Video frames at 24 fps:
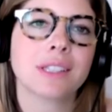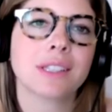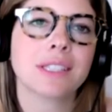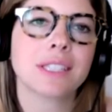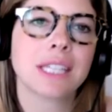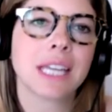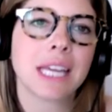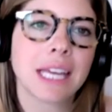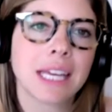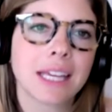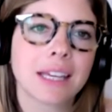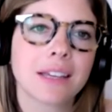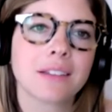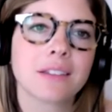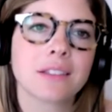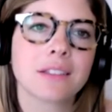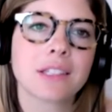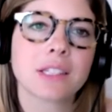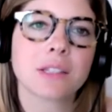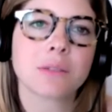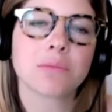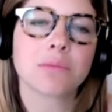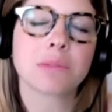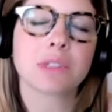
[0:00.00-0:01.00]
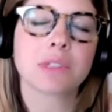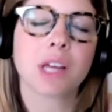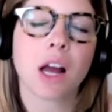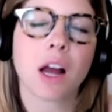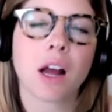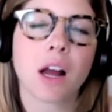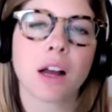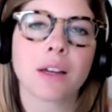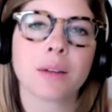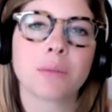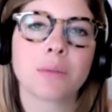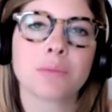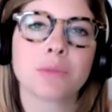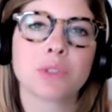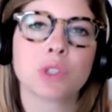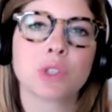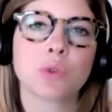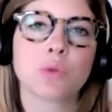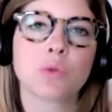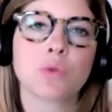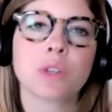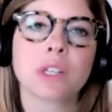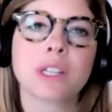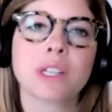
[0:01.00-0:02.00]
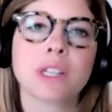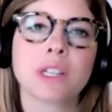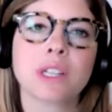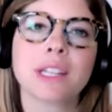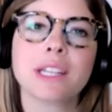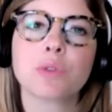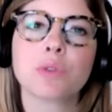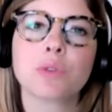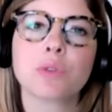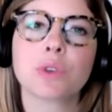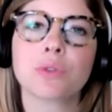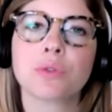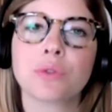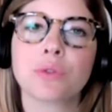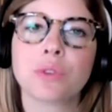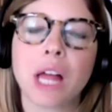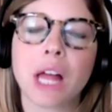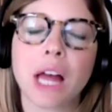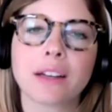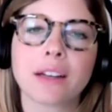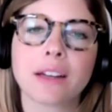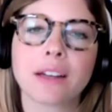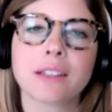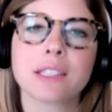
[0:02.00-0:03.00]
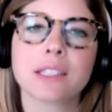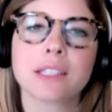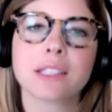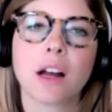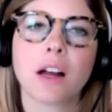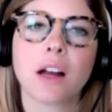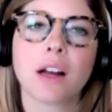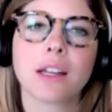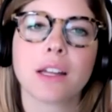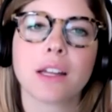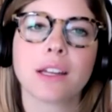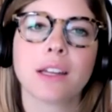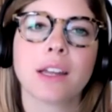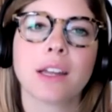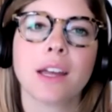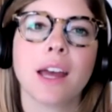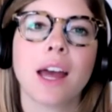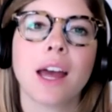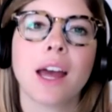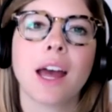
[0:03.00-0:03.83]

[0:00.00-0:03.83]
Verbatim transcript: taking some time to really reflect on